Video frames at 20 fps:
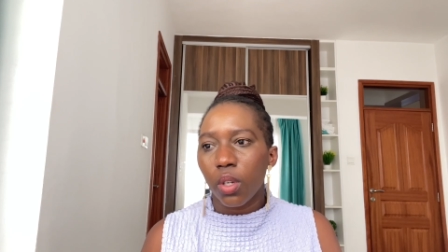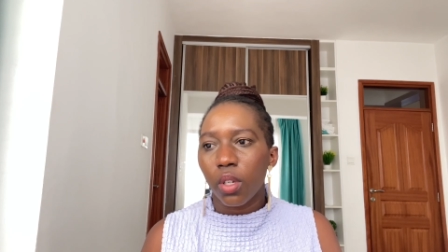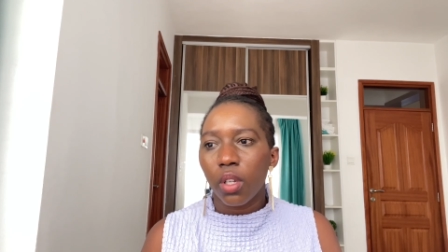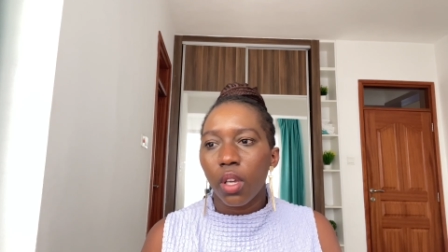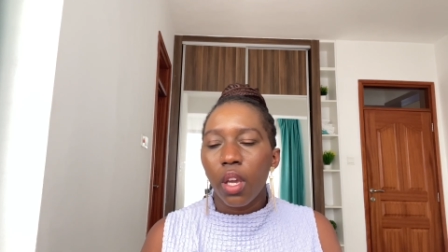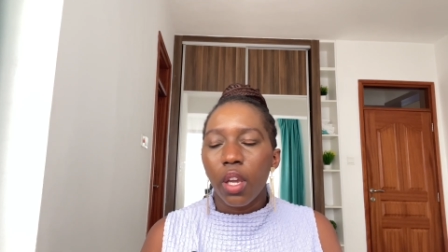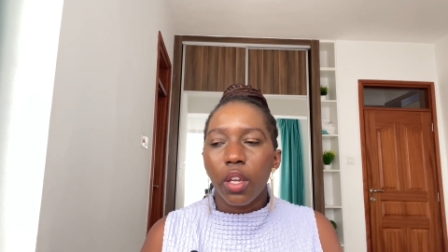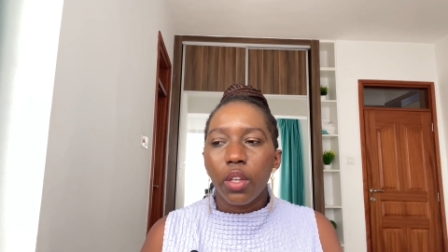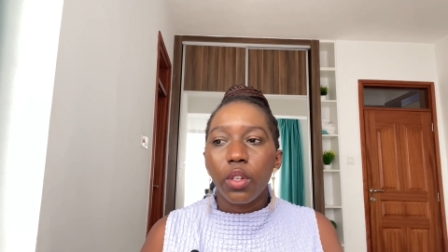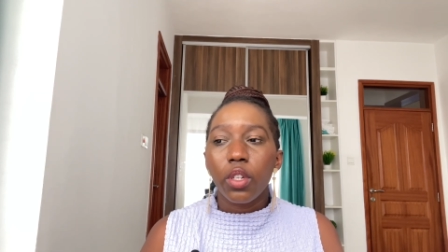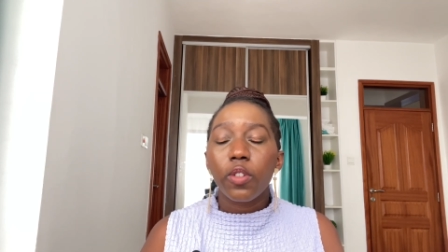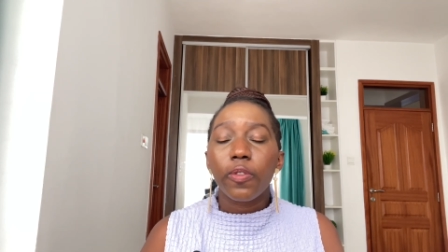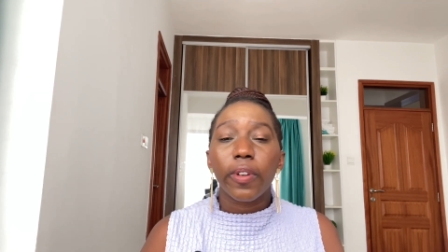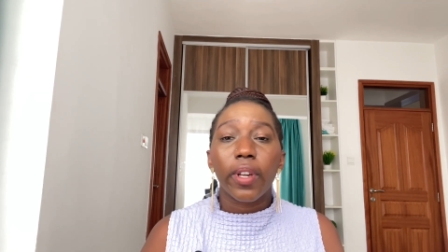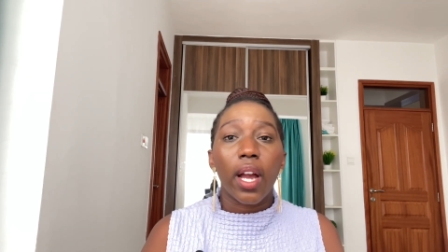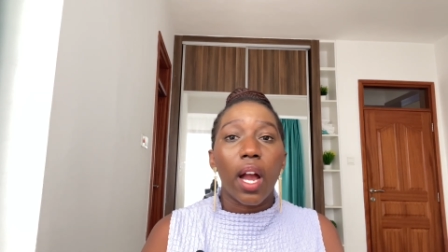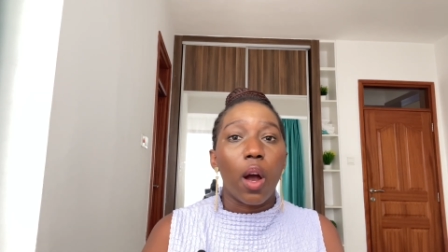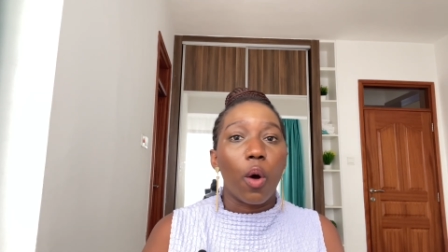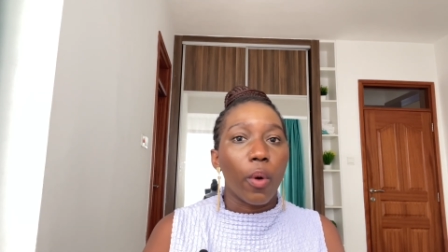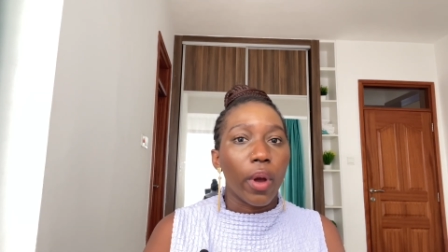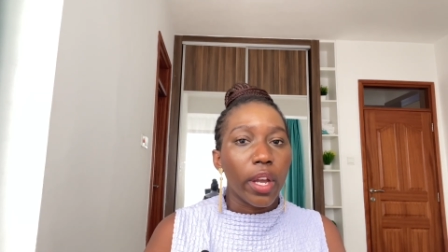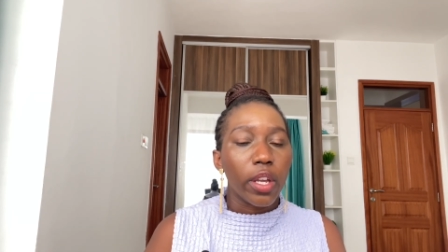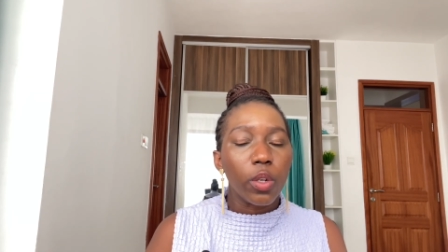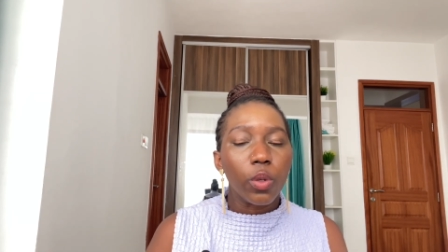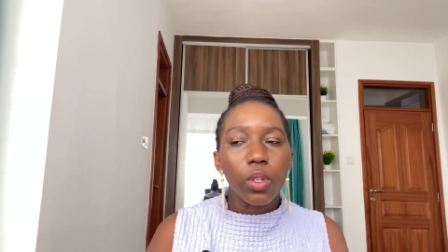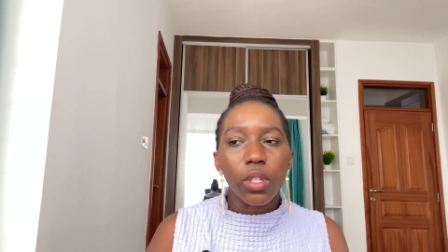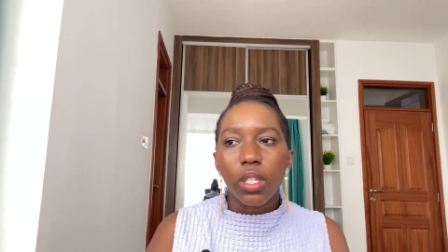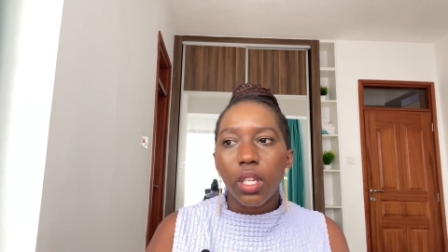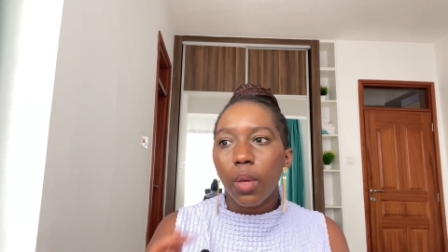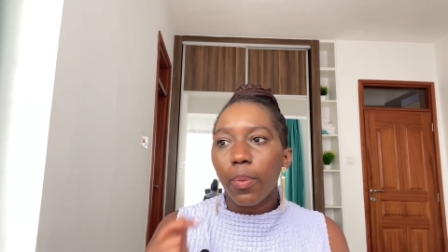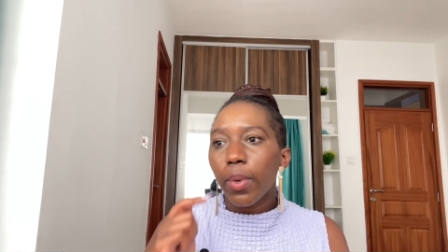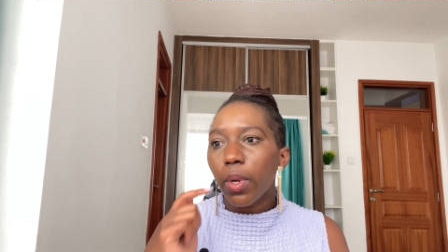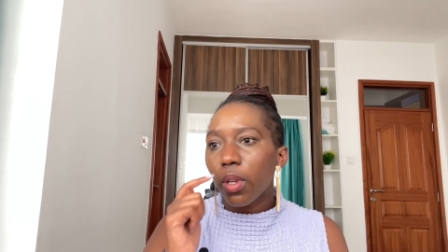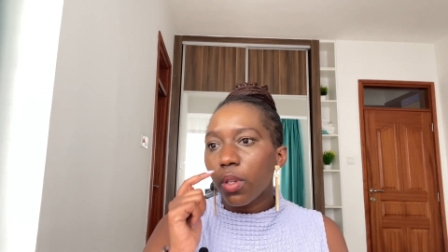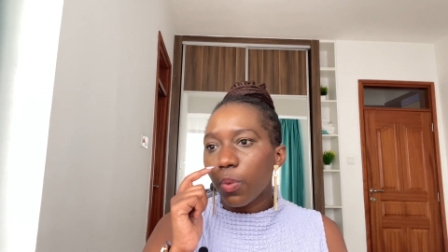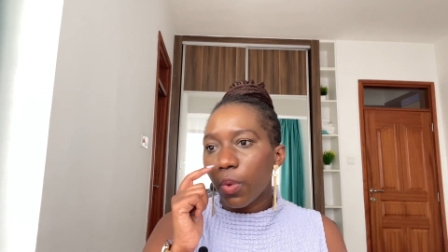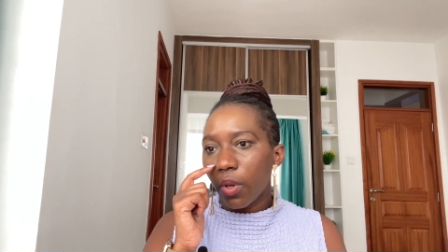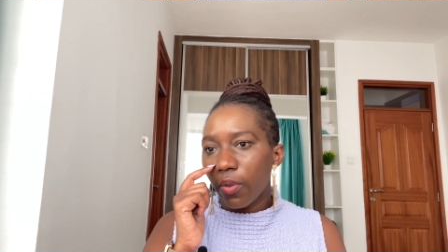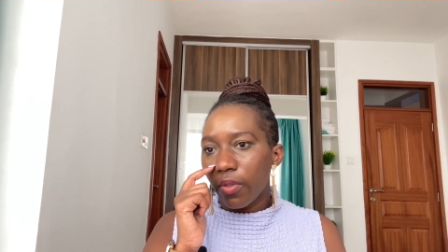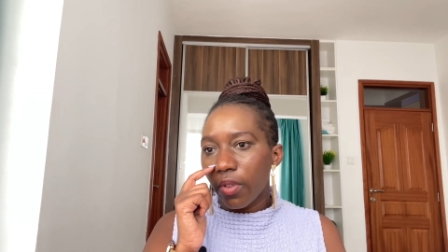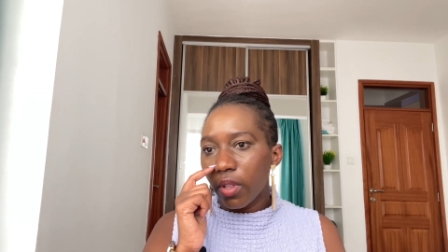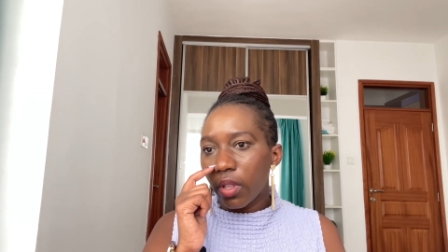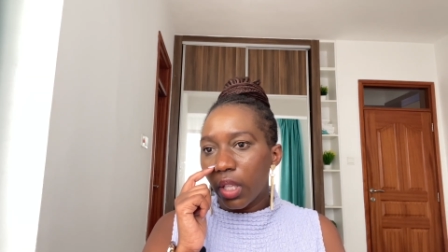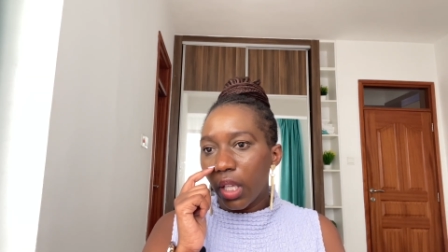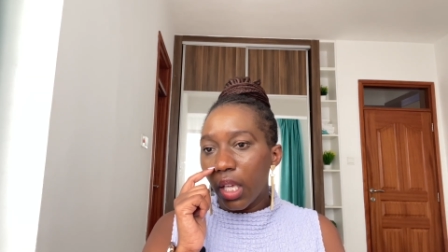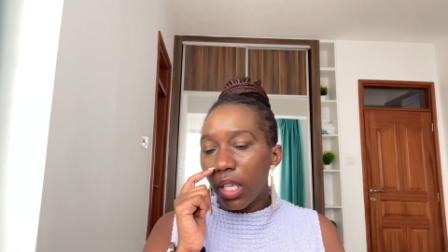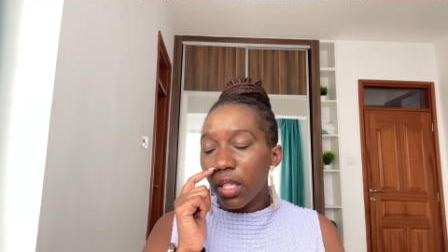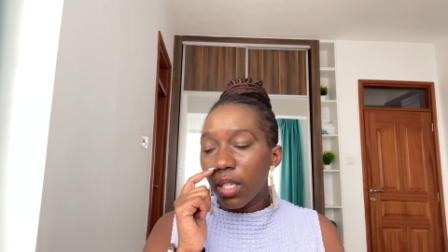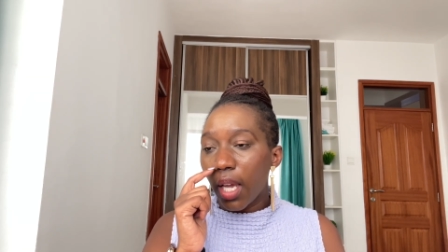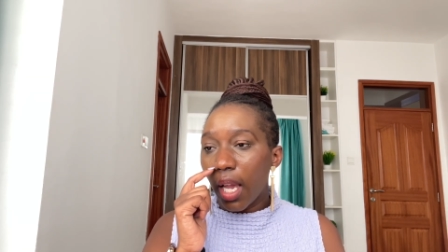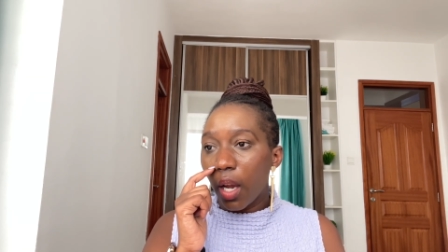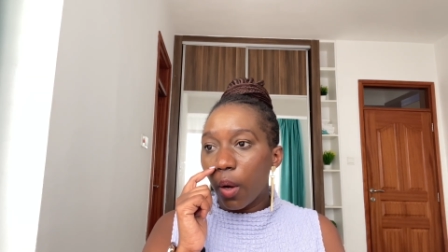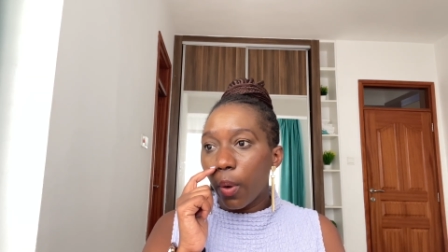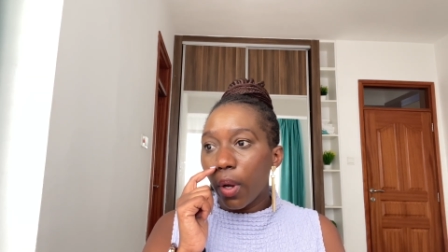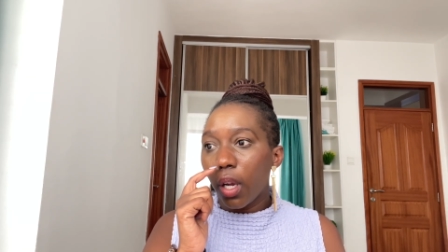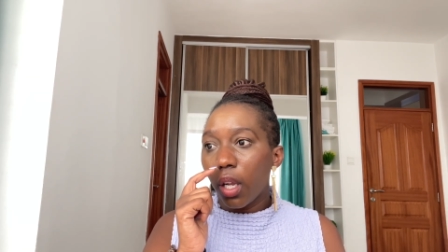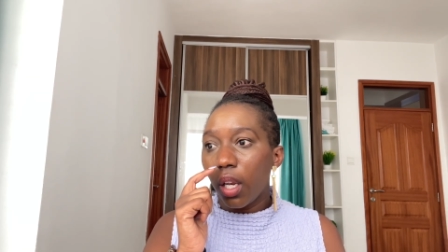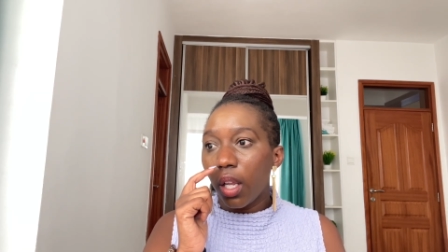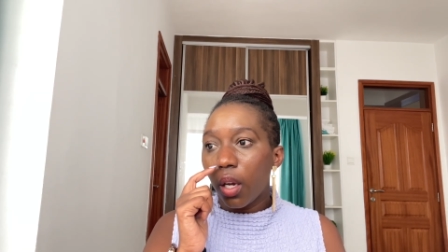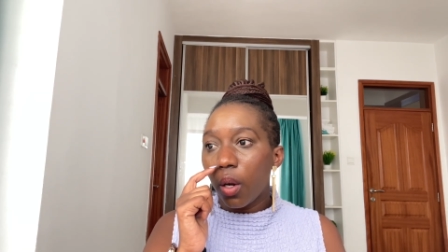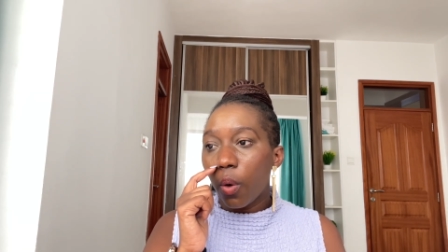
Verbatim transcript: You need to figure out where you'll stay, because one of the things I quickly,